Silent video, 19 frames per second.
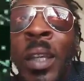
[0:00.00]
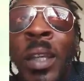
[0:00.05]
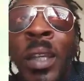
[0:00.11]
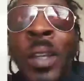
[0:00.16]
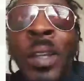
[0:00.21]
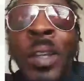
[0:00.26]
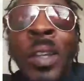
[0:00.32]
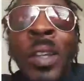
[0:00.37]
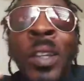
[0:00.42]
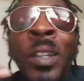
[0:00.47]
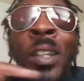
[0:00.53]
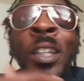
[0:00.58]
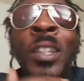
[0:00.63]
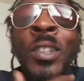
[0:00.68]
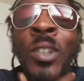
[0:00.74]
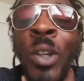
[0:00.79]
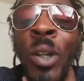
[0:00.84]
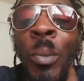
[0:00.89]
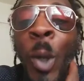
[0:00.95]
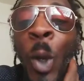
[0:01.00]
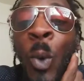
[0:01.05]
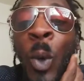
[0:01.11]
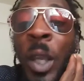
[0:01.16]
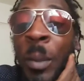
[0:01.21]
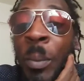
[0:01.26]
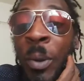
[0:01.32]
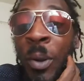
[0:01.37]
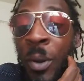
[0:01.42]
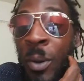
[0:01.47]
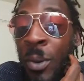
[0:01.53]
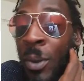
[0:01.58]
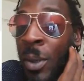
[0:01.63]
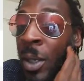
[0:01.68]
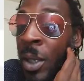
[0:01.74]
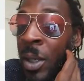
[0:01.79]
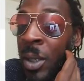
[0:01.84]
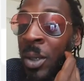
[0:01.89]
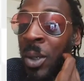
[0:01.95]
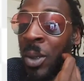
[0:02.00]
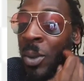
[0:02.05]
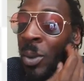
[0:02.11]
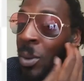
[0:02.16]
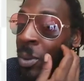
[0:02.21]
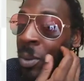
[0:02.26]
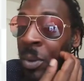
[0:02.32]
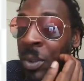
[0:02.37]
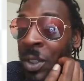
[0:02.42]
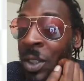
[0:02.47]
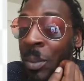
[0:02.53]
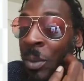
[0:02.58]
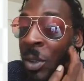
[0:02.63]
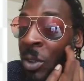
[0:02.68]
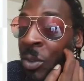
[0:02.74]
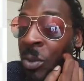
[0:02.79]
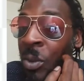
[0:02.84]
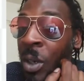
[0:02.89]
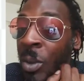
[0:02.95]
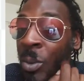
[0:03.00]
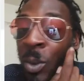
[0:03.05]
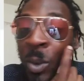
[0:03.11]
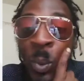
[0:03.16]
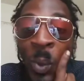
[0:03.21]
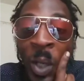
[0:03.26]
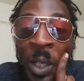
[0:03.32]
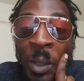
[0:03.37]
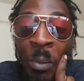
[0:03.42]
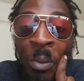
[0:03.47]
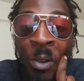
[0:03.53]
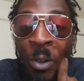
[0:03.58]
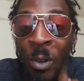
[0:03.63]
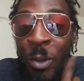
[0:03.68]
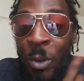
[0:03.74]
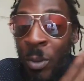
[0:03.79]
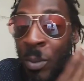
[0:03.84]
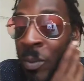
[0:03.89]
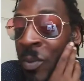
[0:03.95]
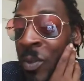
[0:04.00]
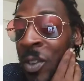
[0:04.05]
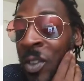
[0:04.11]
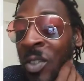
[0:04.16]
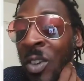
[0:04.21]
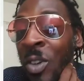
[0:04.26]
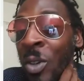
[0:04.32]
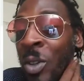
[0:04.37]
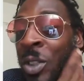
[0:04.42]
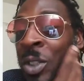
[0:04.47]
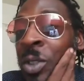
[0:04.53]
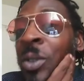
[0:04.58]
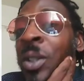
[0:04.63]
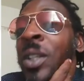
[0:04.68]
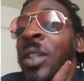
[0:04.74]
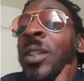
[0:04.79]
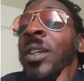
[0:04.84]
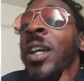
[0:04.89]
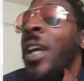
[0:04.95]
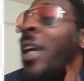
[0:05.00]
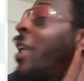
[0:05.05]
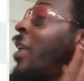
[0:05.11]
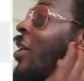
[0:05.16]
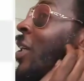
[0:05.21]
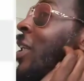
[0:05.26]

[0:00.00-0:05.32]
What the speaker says: let's talk about White Pearl. Something's wrong with White Pearl. Of course, you could look at